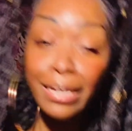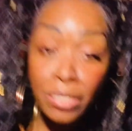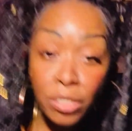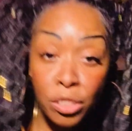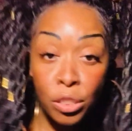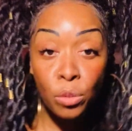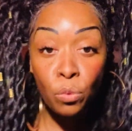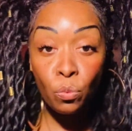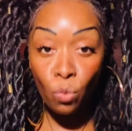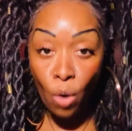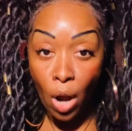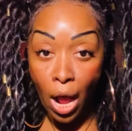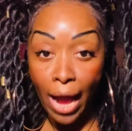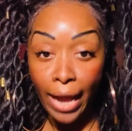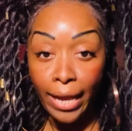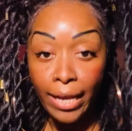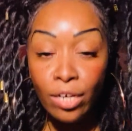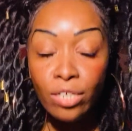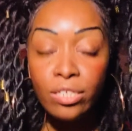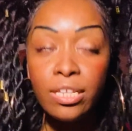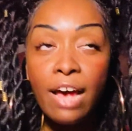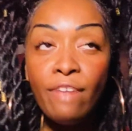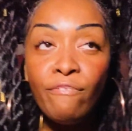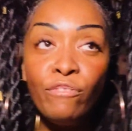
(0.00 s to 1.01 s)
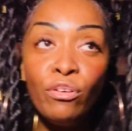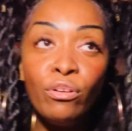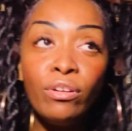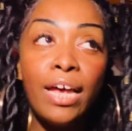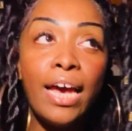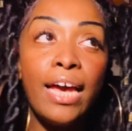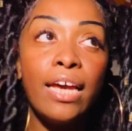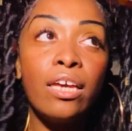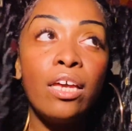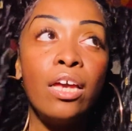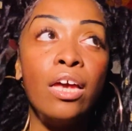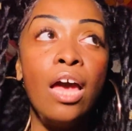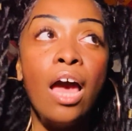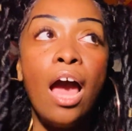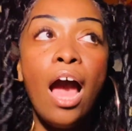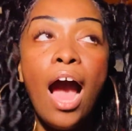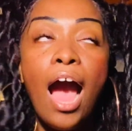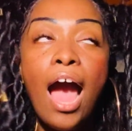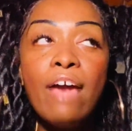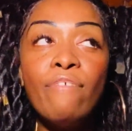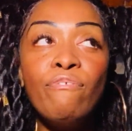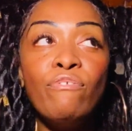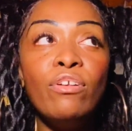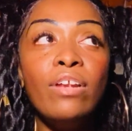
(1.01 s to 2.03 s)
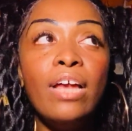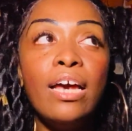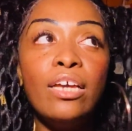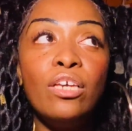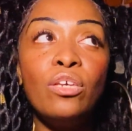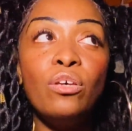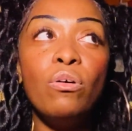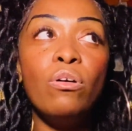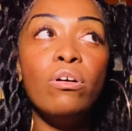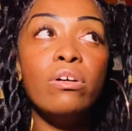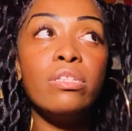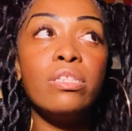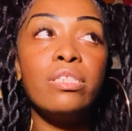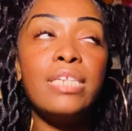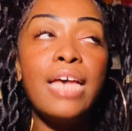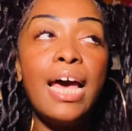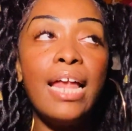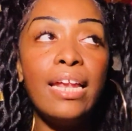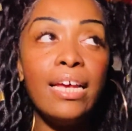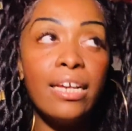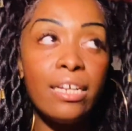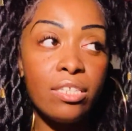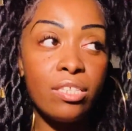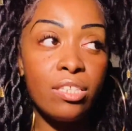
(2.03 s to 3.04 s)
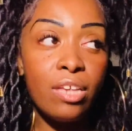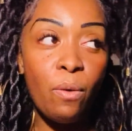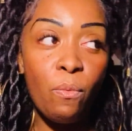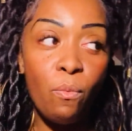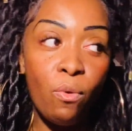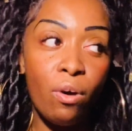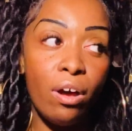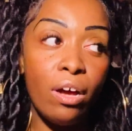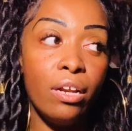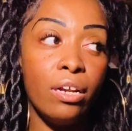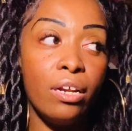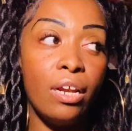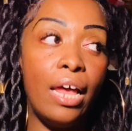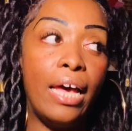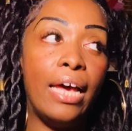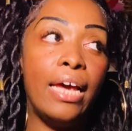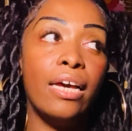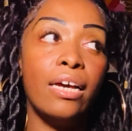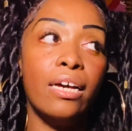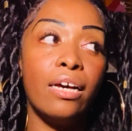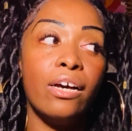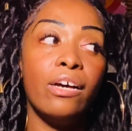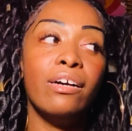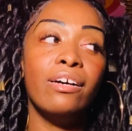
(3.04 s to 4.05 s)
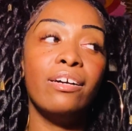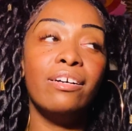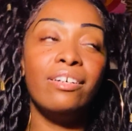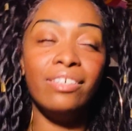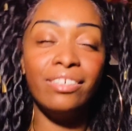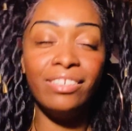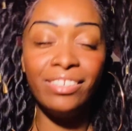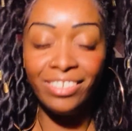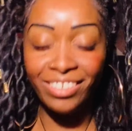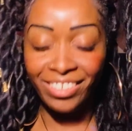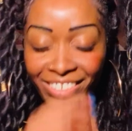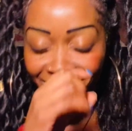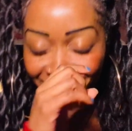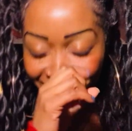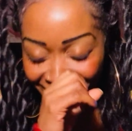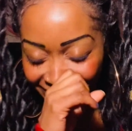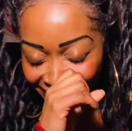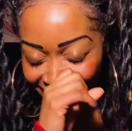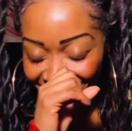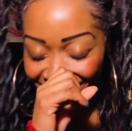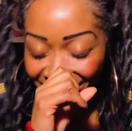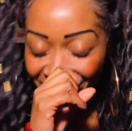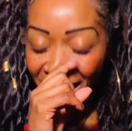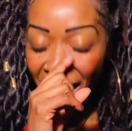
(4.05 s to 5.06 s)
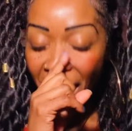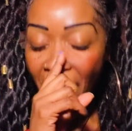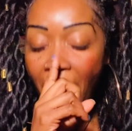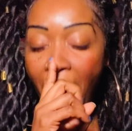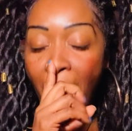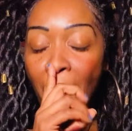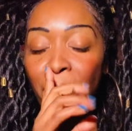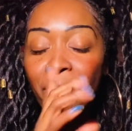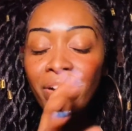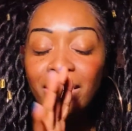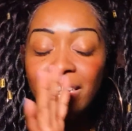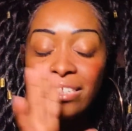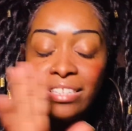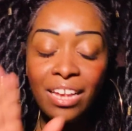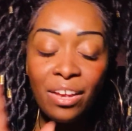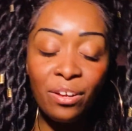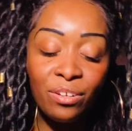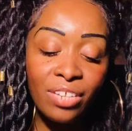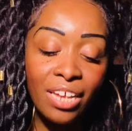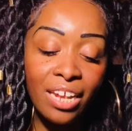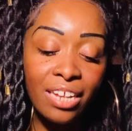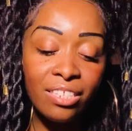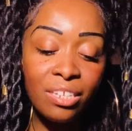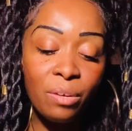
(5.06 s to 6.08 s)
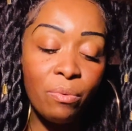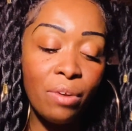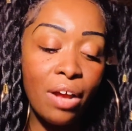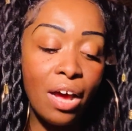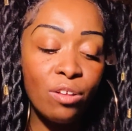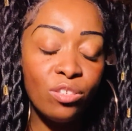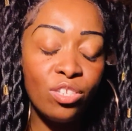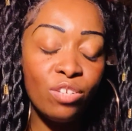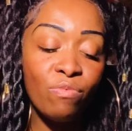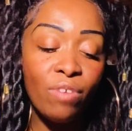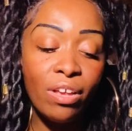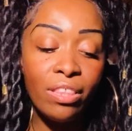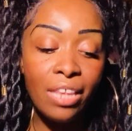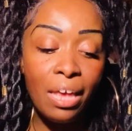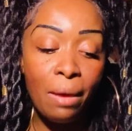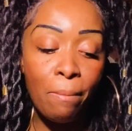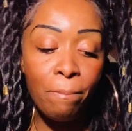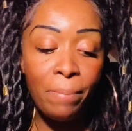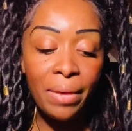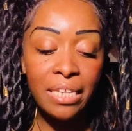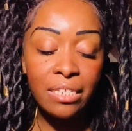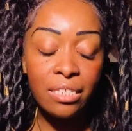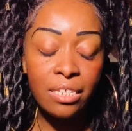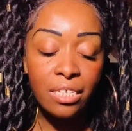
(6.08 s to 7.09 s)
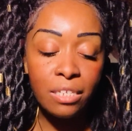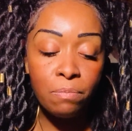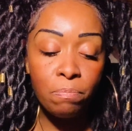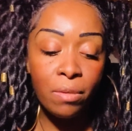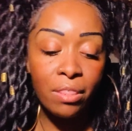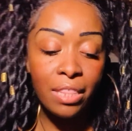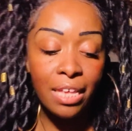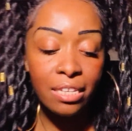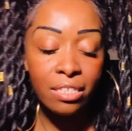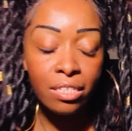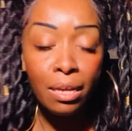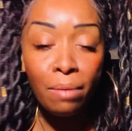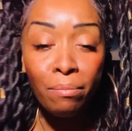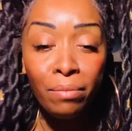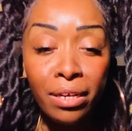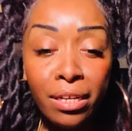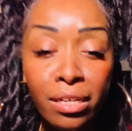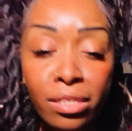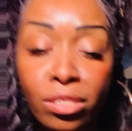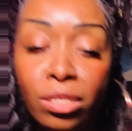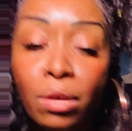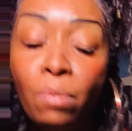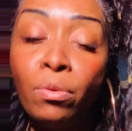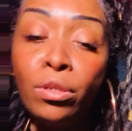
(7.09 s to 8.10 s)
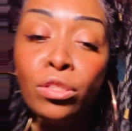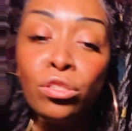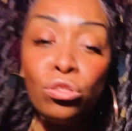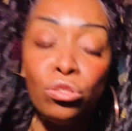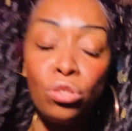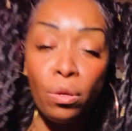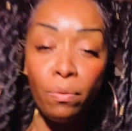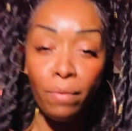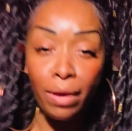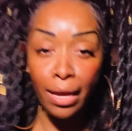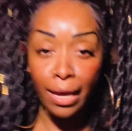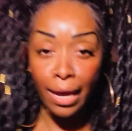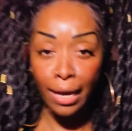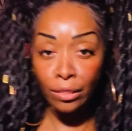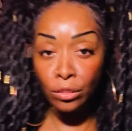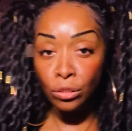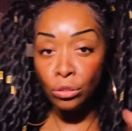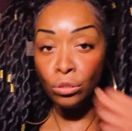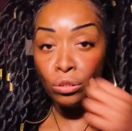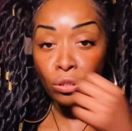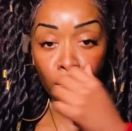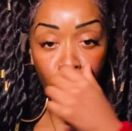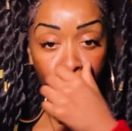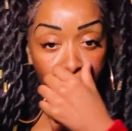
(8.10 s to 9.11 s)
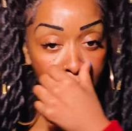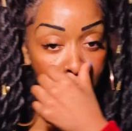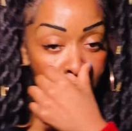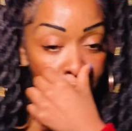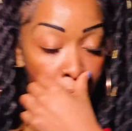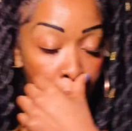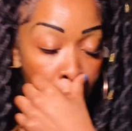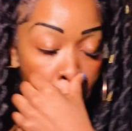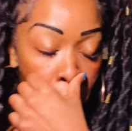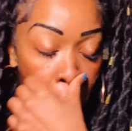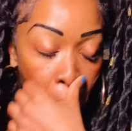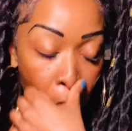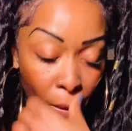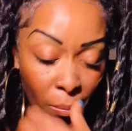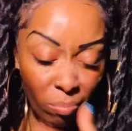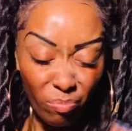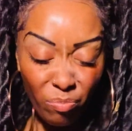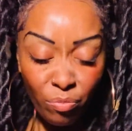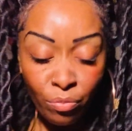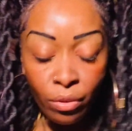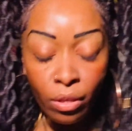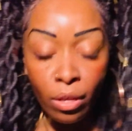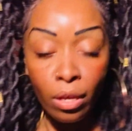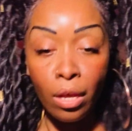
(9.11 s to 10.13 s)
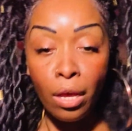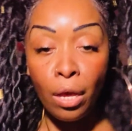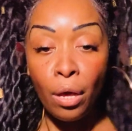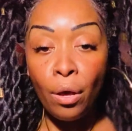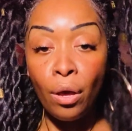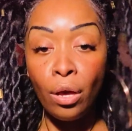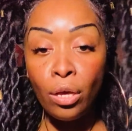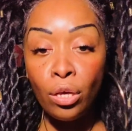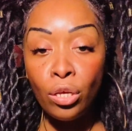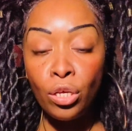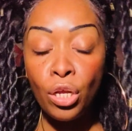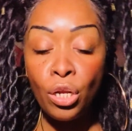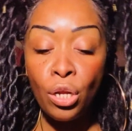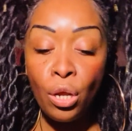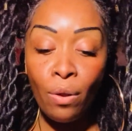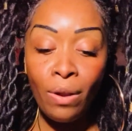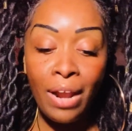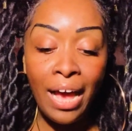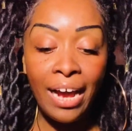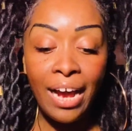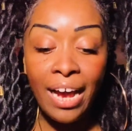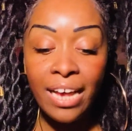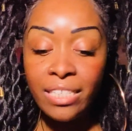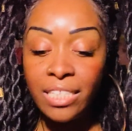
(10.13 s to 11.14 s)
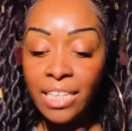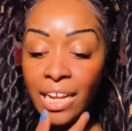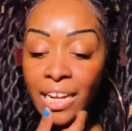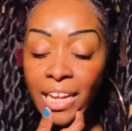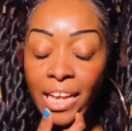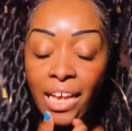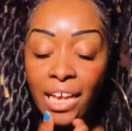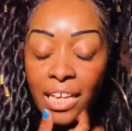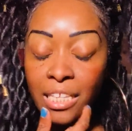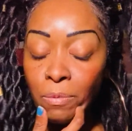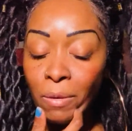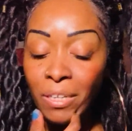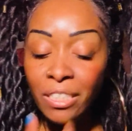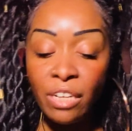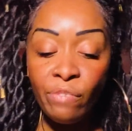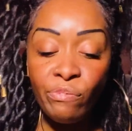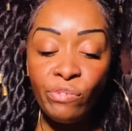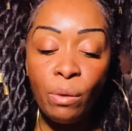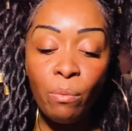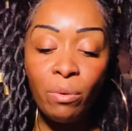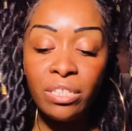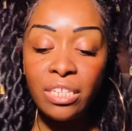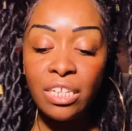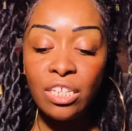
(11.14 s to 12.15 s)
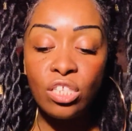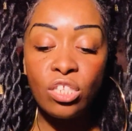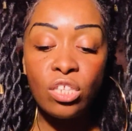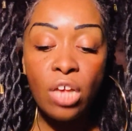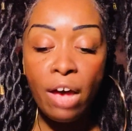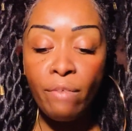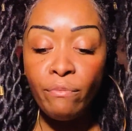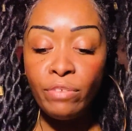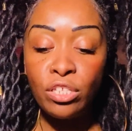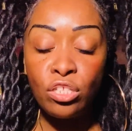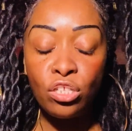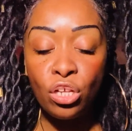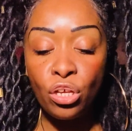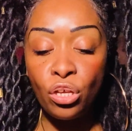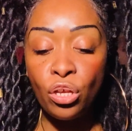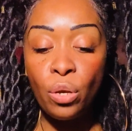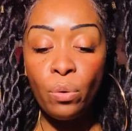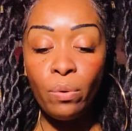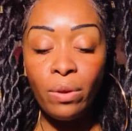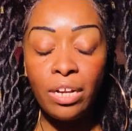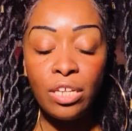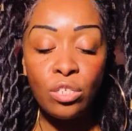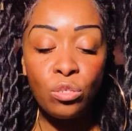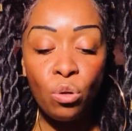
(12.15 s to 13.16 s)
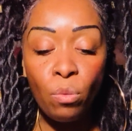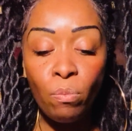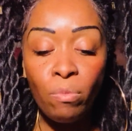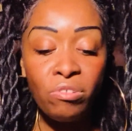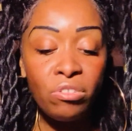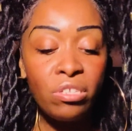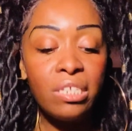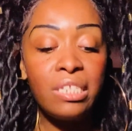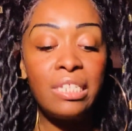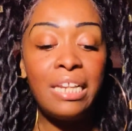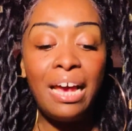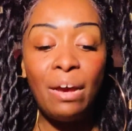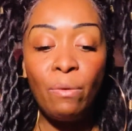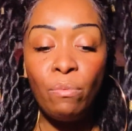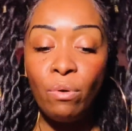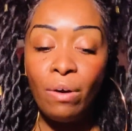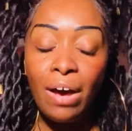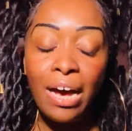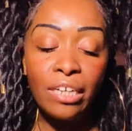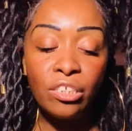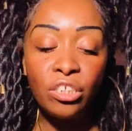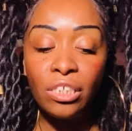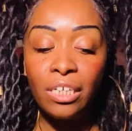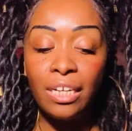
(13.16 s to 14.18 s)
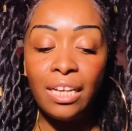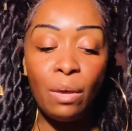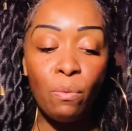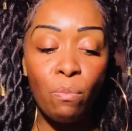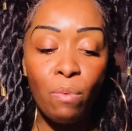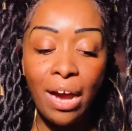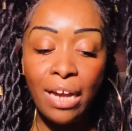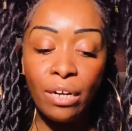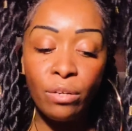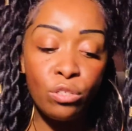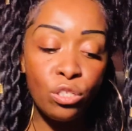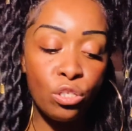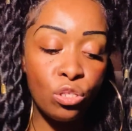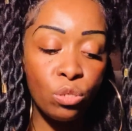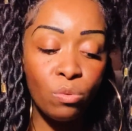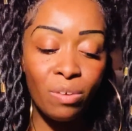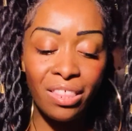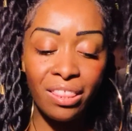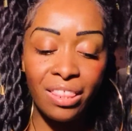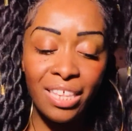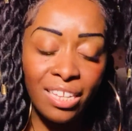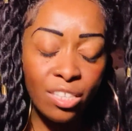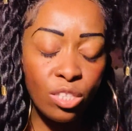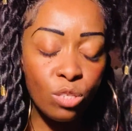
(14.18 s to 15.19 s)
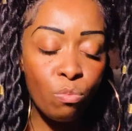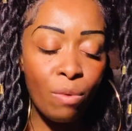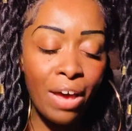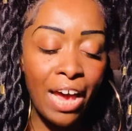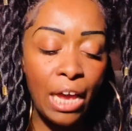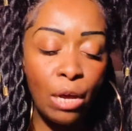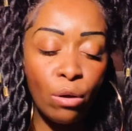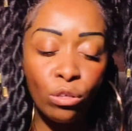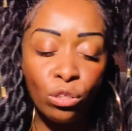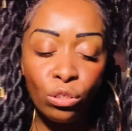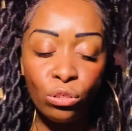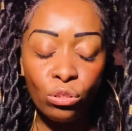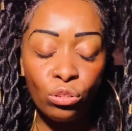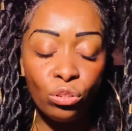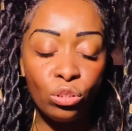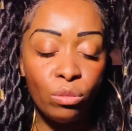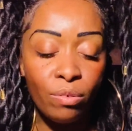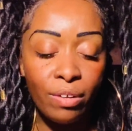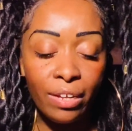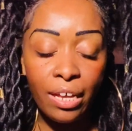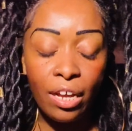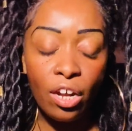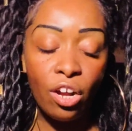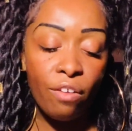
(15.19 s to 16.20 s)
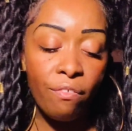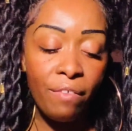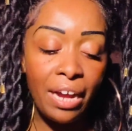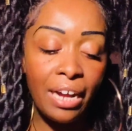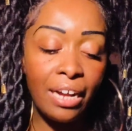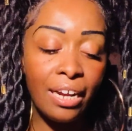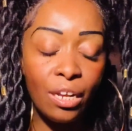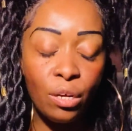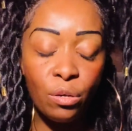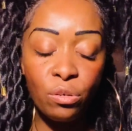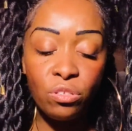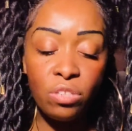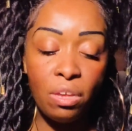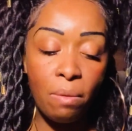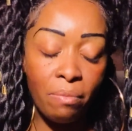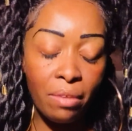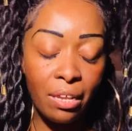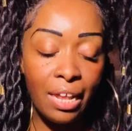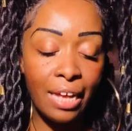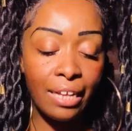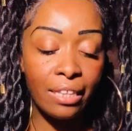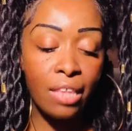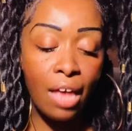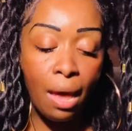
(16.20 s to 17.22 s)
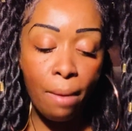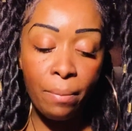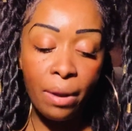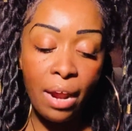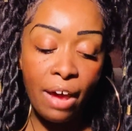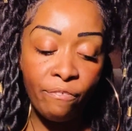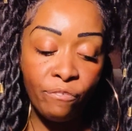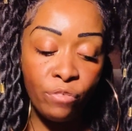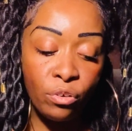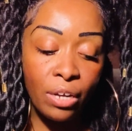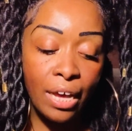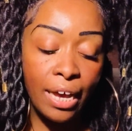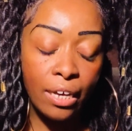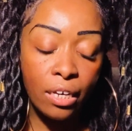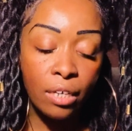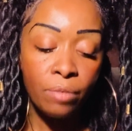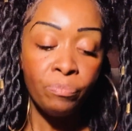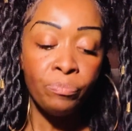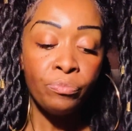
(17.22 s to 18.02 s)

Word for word: isn't right. Because I feel like I feel like you're telling someone like I'm not gonna say you're telling someone how to run their business, but there's something that someone's doing and you just you know, like I said, especially if someone's in service to you and it's almost just like, well, actually, why don't you do it this way or you're not doing it correctly or something like that. But I feel like